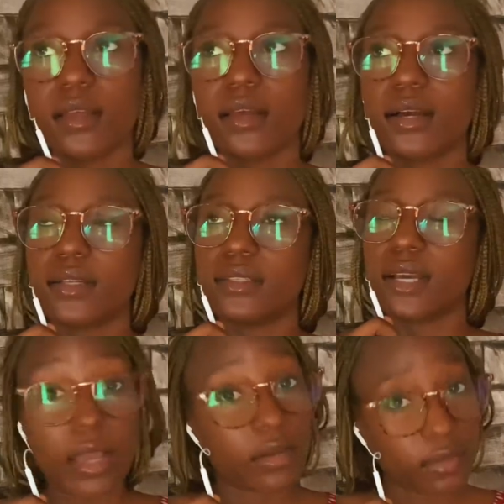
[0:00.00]
And
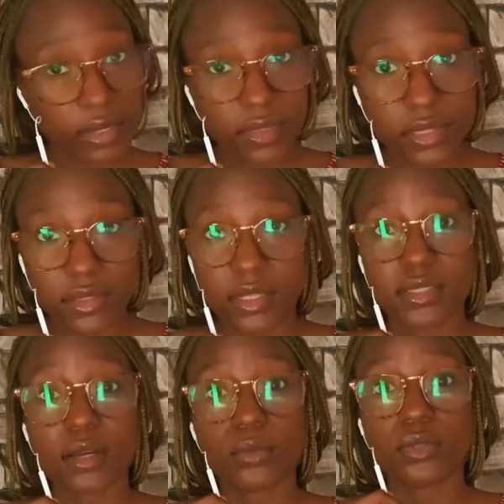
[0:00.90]
another thing
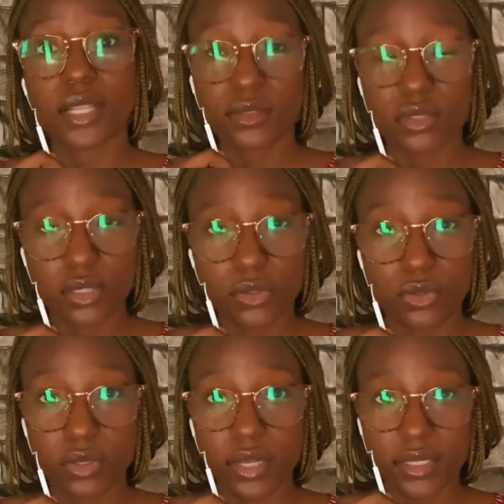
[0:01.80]
that I would like to tell
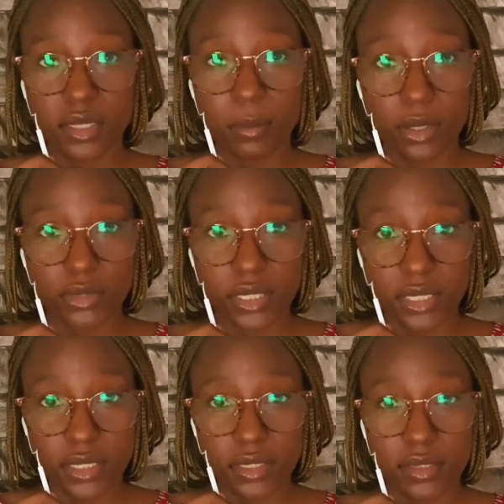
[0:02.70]
you guys about
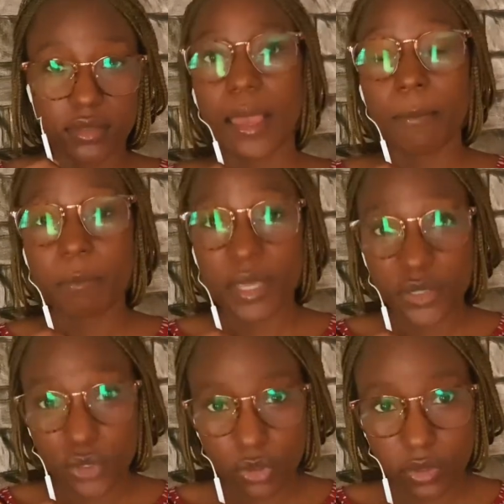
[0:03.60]
is I made
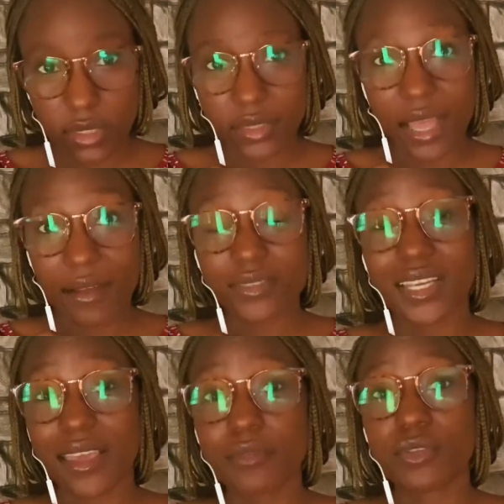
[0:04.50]
sure that after
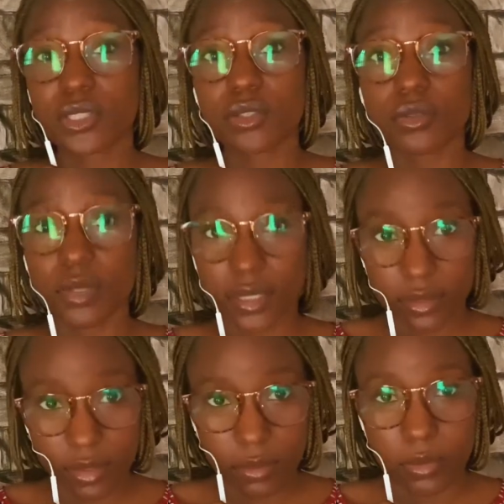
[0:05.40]
every single
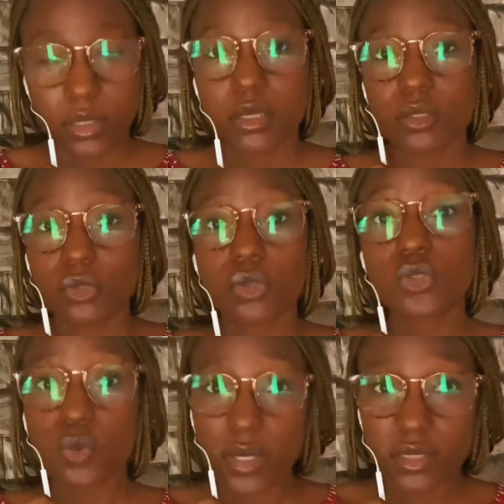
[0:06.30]
exam, those
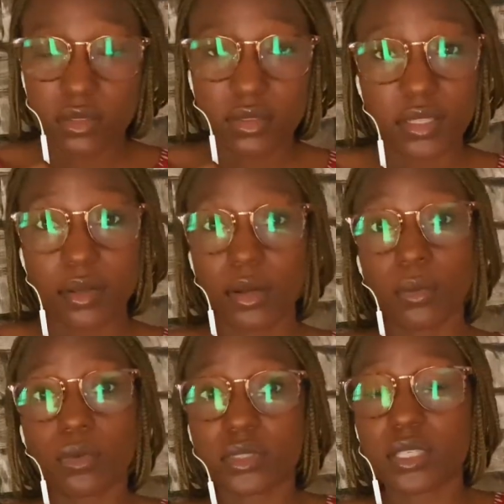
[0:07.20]
questions that I
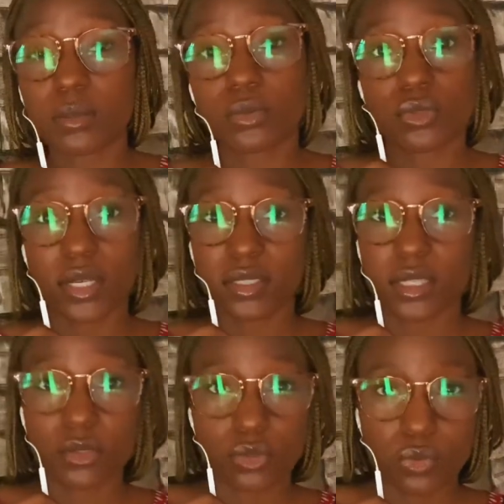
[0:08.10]
wasn't able to
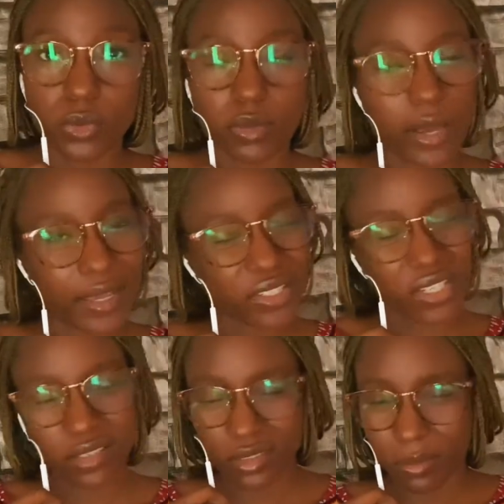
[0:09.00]
answer so well, I
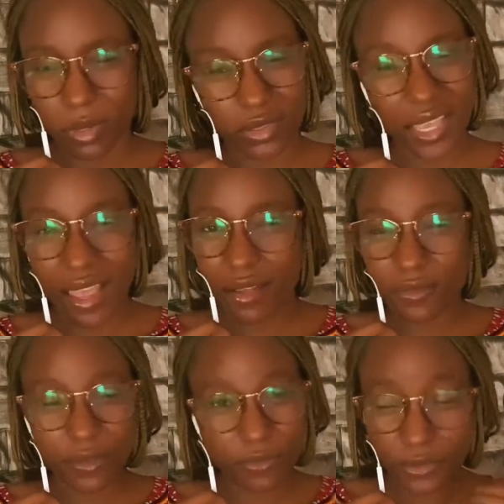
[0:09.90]
checked them out. I
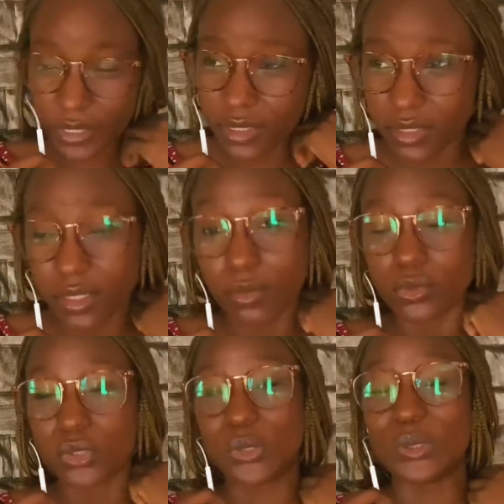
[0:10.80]
have a friend that
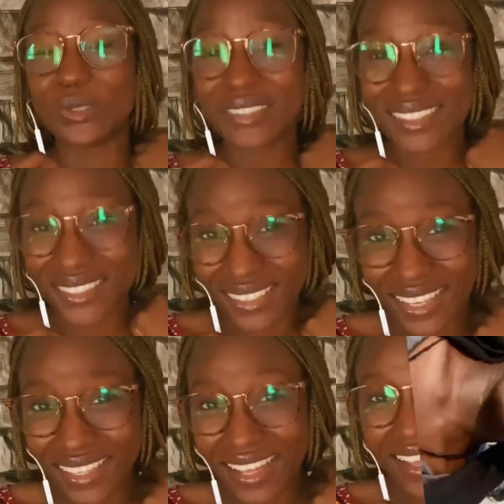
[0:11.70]
we used to do this
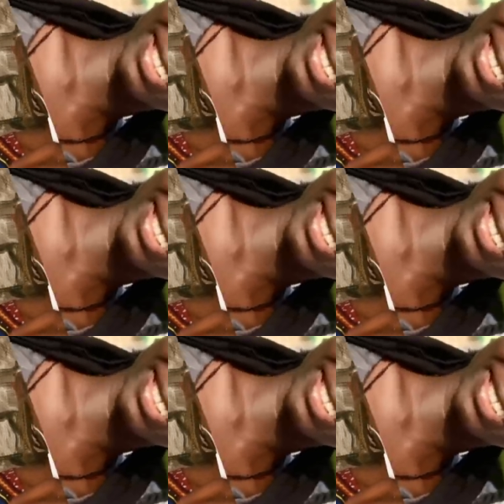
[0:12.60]
together.